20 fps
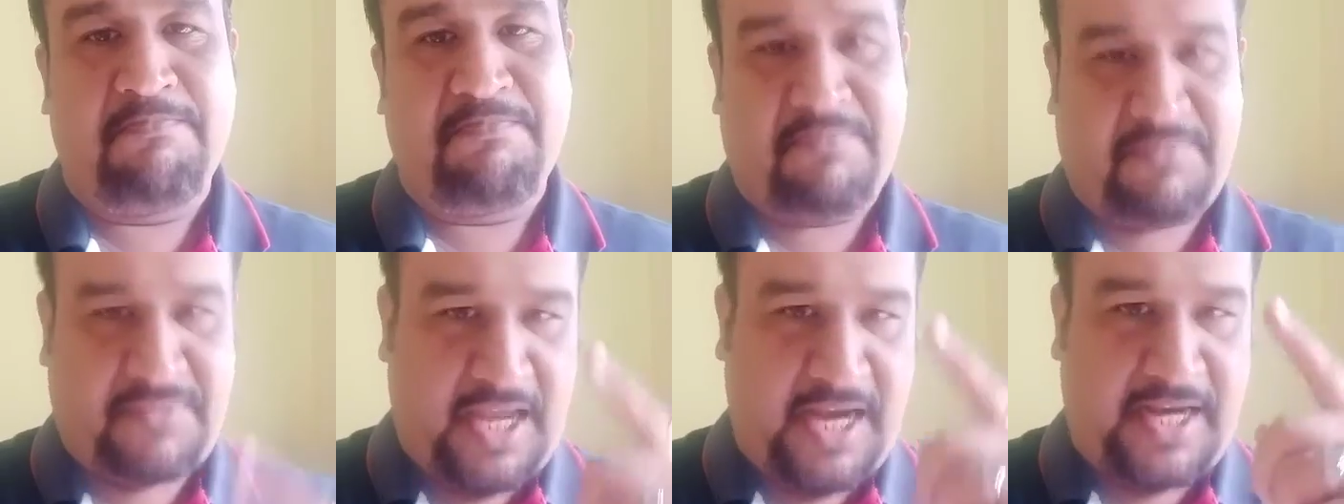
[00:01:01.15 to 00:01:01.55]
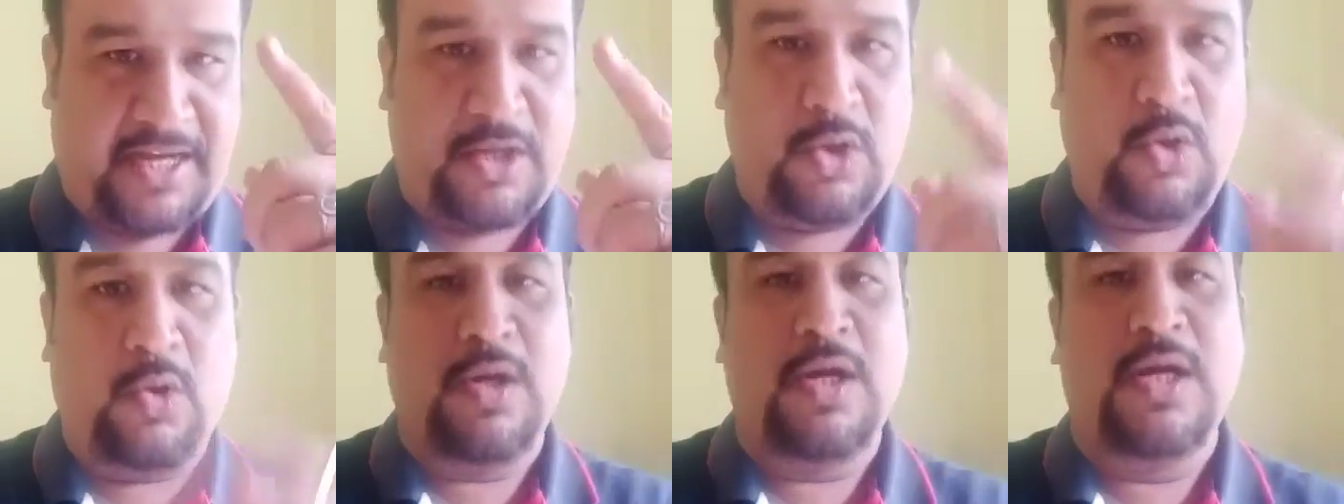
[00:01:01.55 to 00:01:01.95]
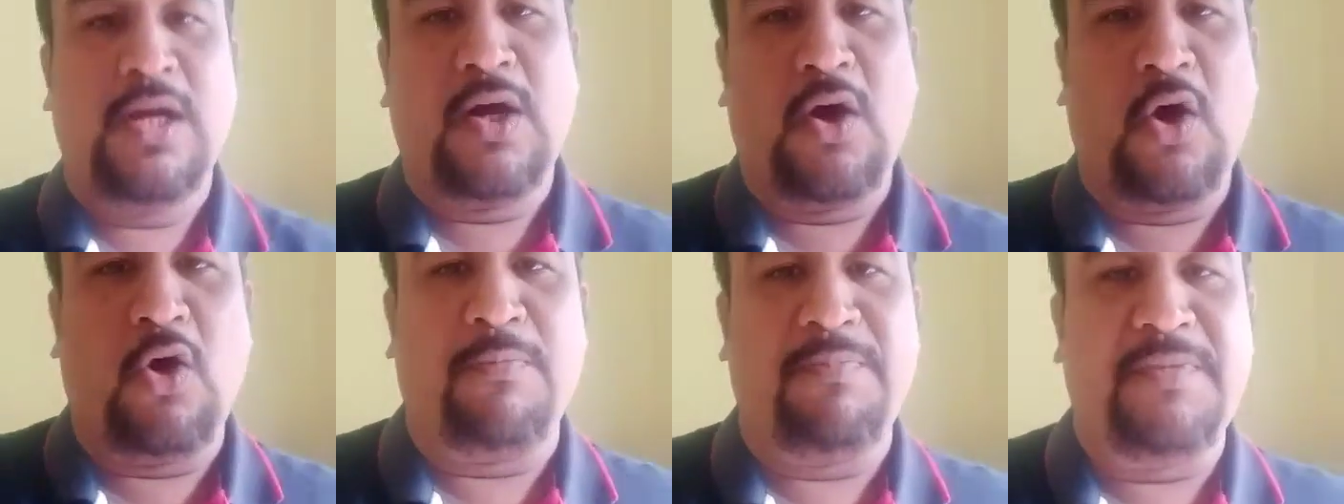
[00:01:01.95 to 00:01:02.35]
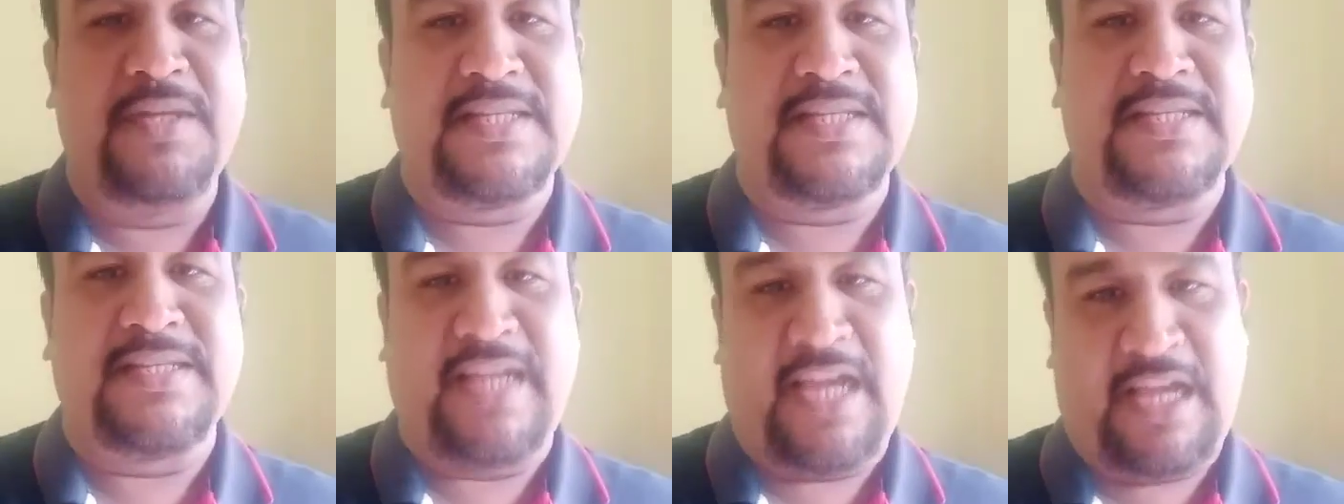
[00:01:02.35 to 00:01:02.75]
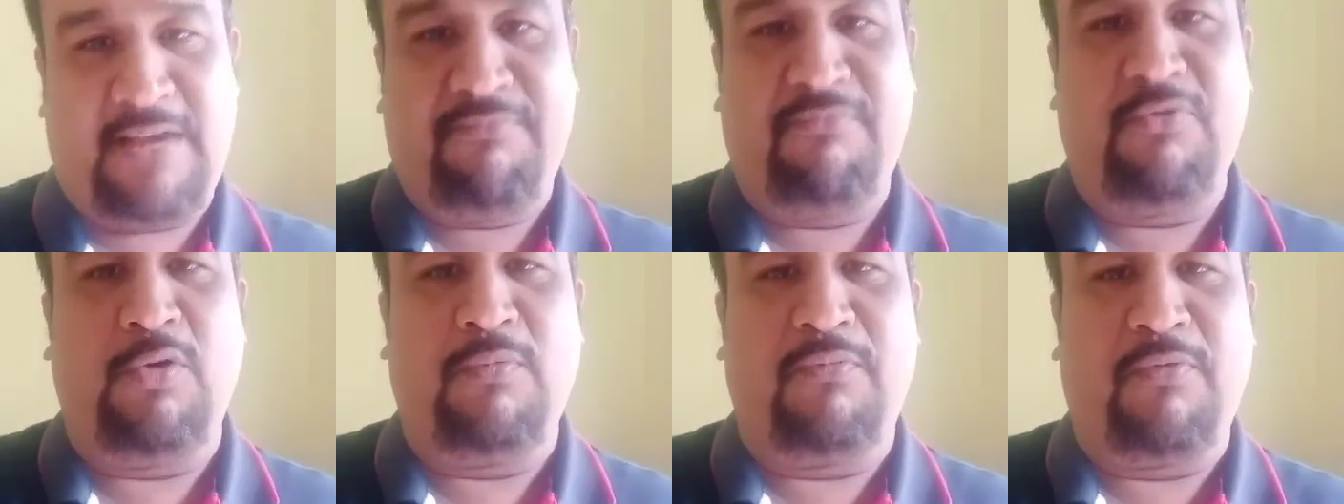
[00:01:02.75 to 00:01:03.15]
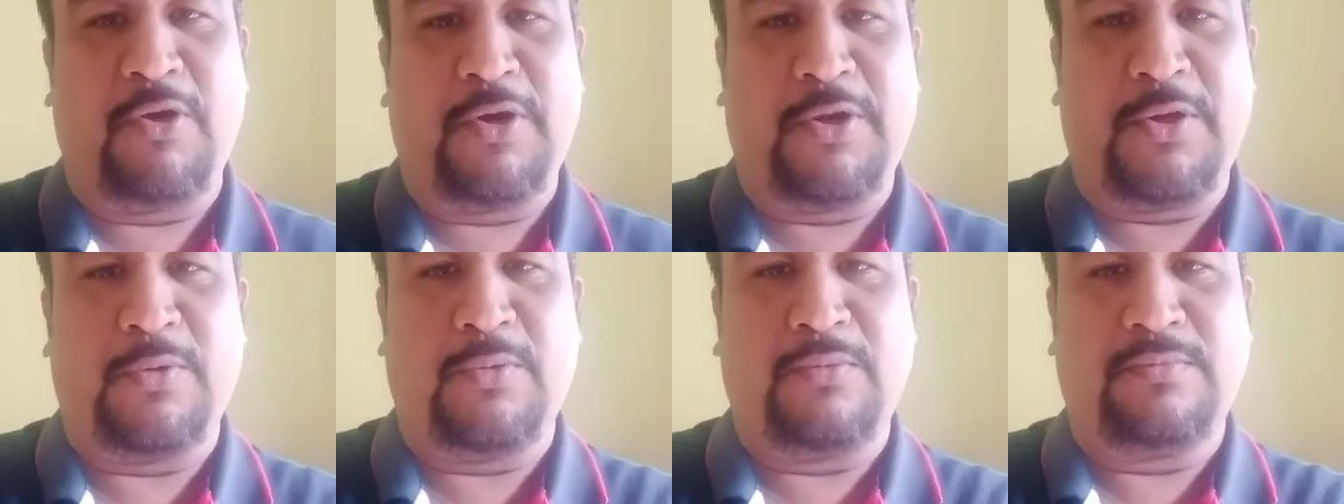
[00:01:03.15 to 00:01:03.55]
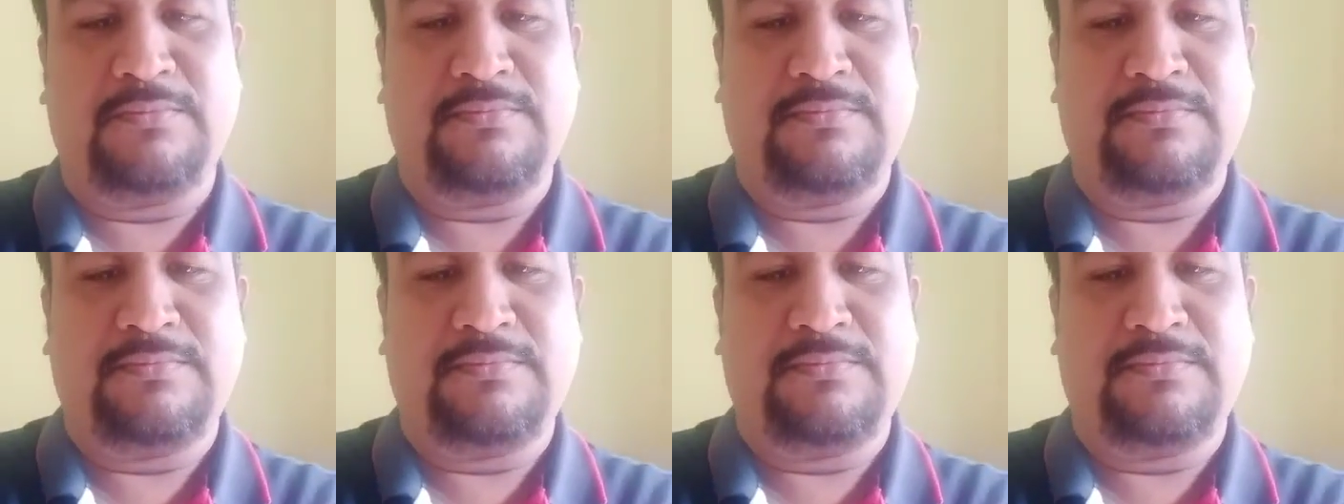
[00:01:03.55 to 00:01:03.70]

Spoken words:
Thank you. Hope this is helpful for you.